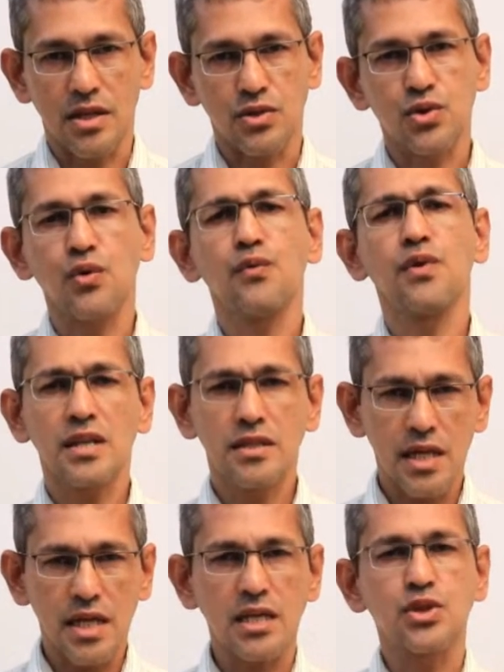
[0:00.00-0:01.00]
So, we'll
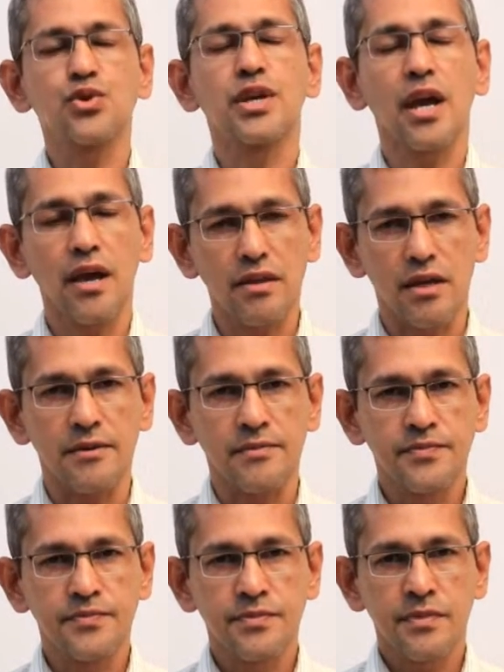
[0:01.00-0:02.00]
take it together
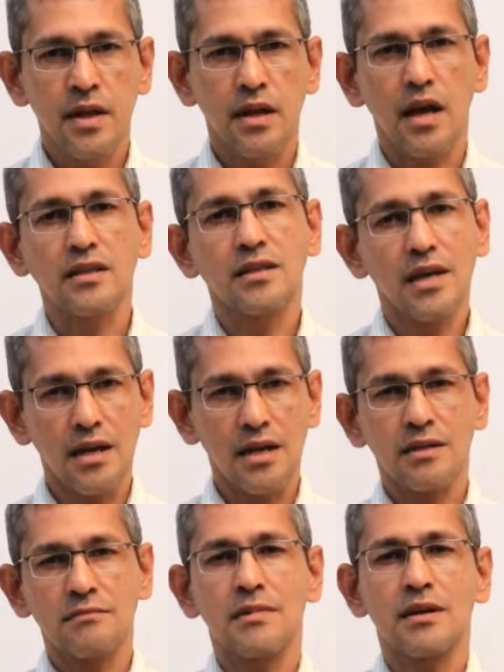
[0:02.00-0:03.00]
rather than
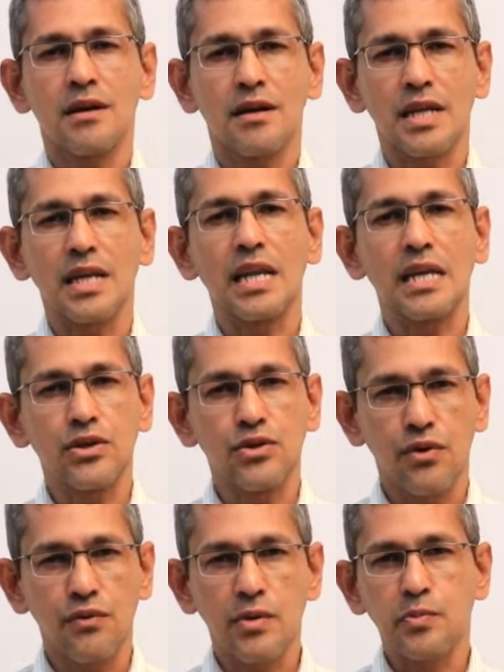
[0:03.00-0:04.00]
really,
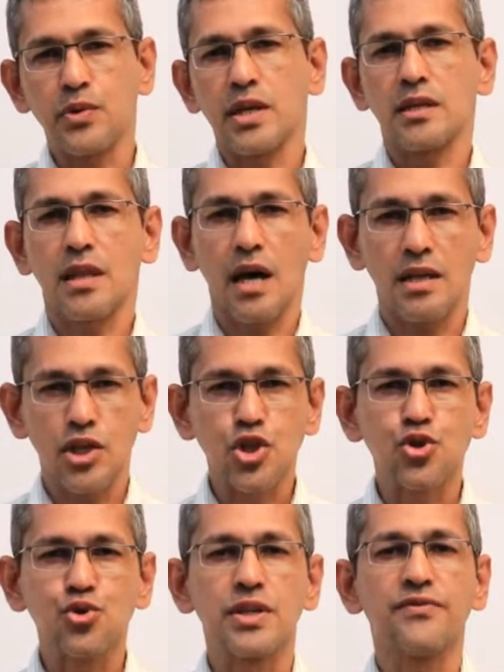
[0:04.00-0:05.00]
putting that into
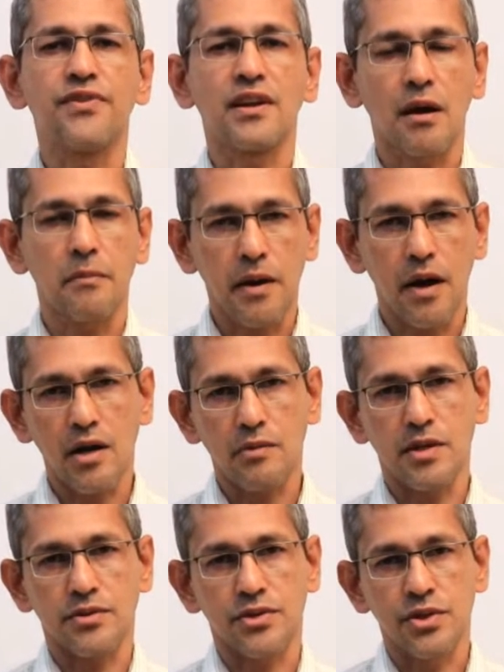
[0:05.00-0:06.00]
two different
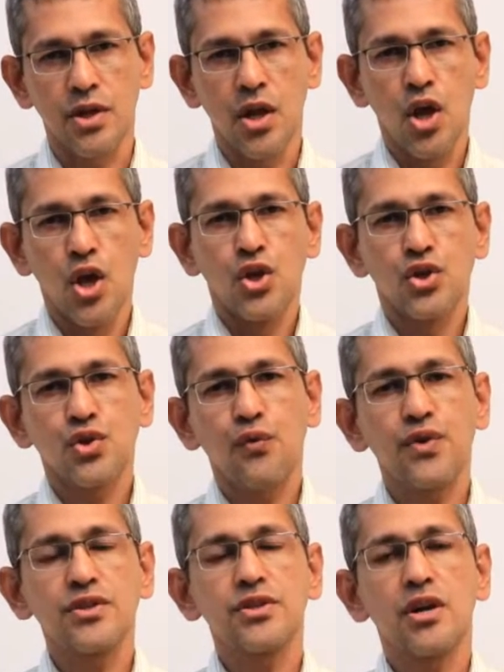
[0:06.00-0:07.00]
compartments. So,
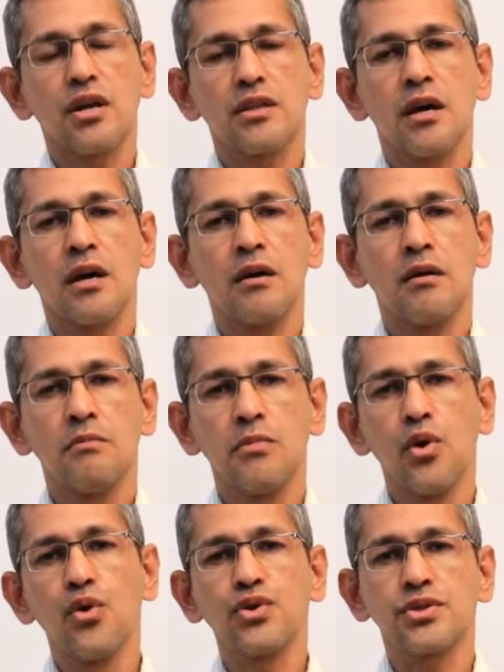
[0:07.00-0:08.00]
which are the
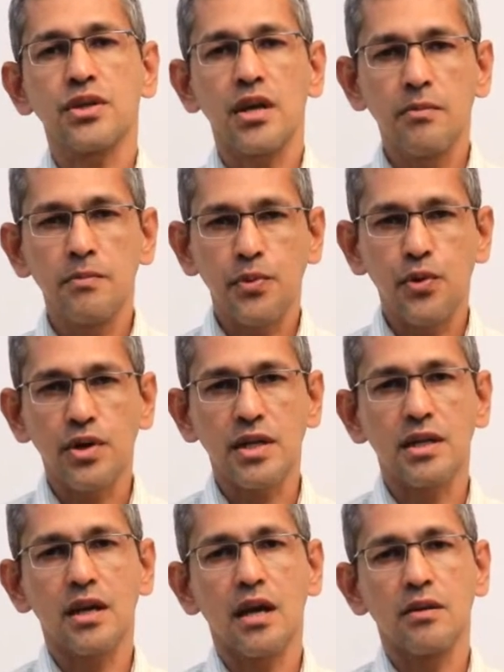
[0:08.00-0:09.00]
most
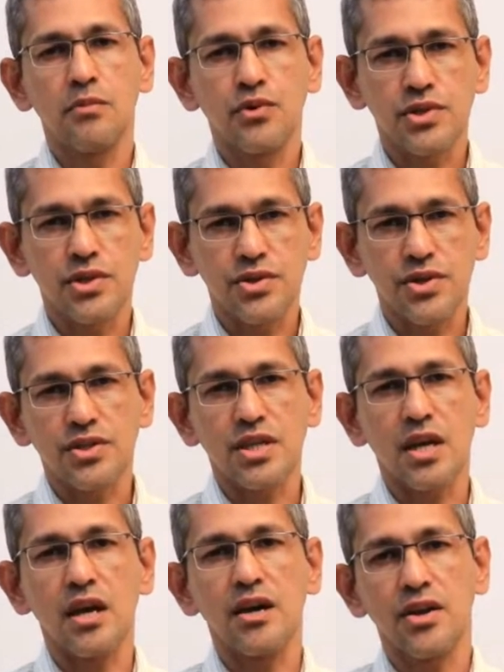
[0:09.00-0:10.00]
important and most interesting
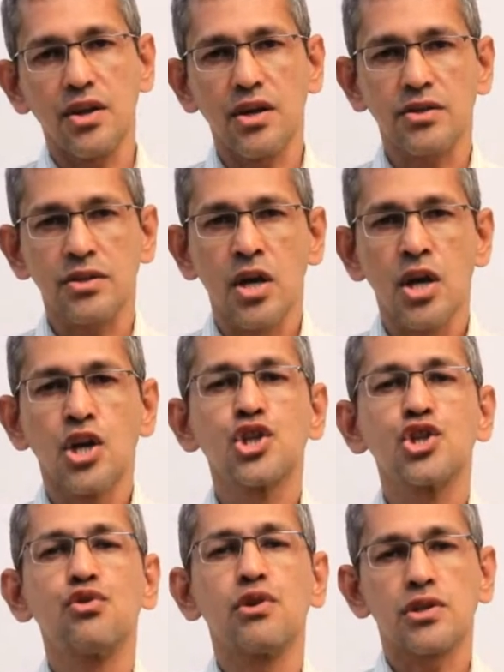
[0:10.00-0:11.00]
areas?
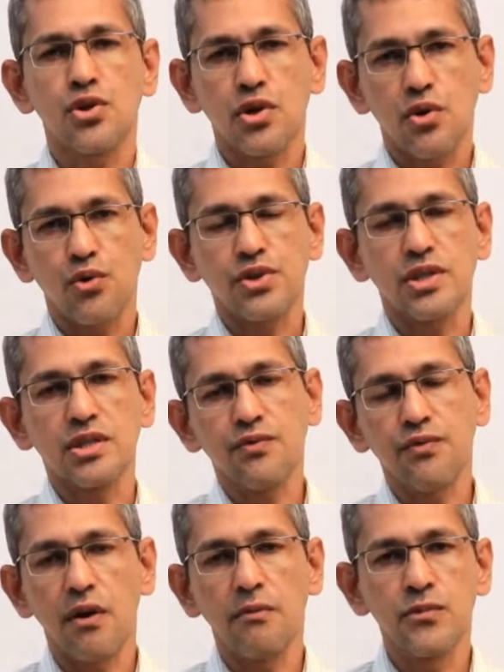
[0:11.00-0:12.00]
Short questions
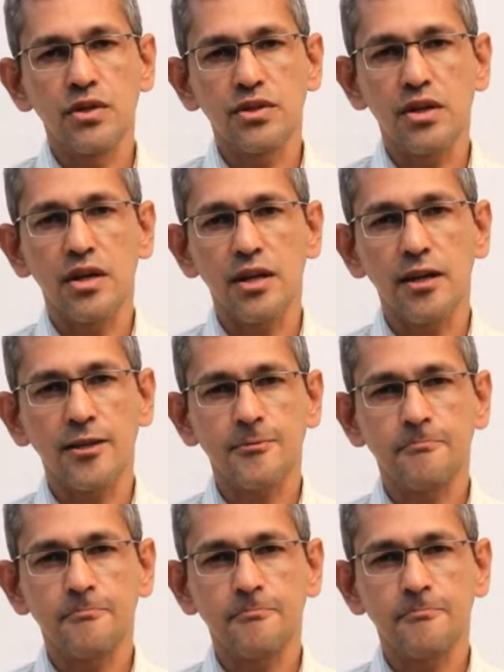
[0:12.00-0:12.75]
from these areas.